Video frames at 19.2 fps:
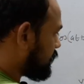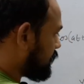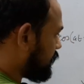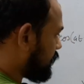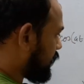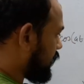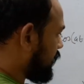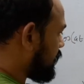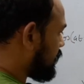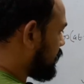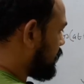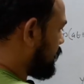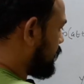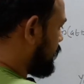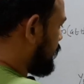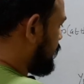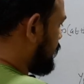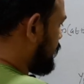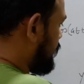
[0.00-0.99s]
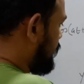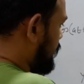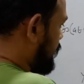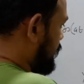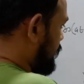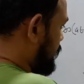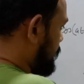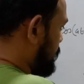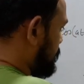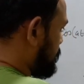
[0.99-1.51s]
Okay.
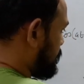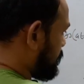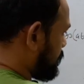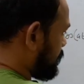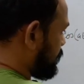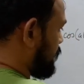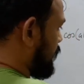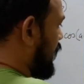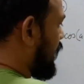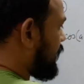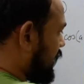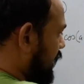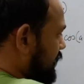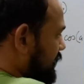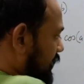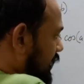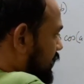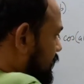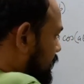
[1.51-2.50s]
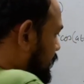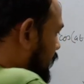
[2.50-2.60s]
And